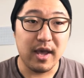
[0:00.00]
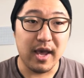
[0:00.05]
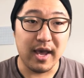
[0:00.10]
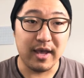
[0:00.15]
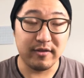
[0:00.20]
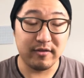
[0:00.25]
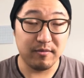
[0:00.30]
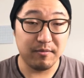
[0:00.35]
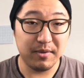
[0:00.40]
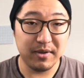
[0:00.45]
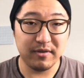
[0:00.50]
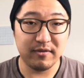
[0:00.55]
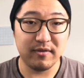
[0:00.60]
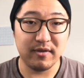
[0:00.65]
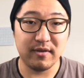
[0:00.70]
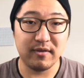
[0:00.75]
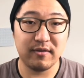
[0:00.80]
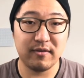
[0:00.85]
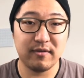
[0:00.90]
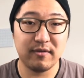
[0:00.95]
as a
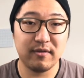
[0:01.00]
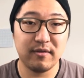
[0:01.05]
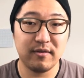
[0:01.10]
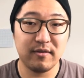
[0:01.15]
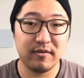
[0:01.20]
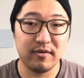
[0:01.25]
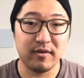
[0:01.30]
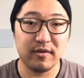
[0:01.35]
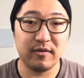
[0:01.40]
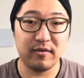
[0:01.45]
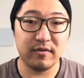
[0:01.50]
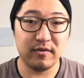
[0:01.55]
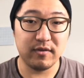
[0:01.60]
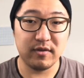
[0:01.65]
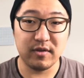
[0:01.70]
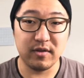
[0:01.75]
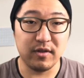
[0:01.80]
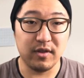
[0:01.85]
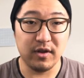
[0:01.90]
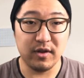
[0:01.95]
business to
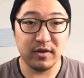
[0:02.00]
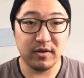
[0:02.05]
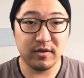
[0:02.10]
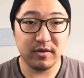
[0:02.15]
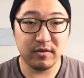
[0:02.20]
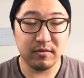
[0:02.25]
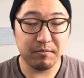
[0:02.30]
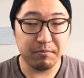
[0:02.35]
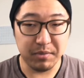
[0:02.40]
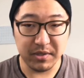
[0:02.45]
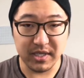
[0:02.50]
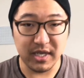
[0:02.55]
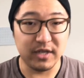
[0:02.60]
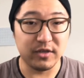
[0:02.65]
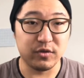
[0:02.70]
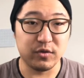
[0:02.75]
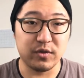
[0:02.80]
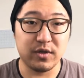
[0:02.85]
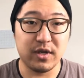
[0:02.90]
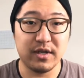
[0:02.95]
their
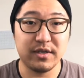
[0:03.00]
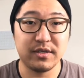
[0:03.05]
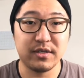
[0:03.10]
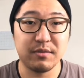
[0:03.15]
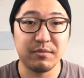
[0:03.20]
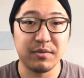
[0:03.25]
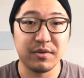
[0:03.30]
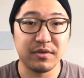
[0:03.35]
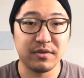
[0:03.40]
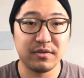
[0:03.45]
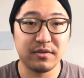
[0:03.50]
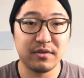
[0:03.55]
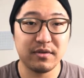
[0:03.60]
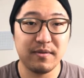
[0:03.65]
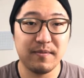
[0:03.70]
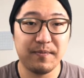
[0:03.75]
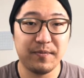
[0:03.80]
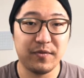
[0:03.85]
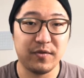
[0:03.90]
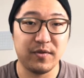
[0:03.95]
potential customers,
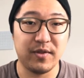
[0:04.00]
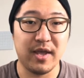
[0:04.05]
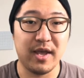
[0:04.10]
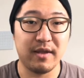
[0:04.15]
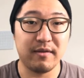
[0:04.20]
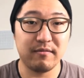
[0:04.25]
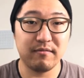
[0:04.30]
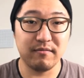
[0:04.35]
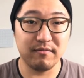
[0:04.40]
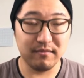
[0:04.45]
so that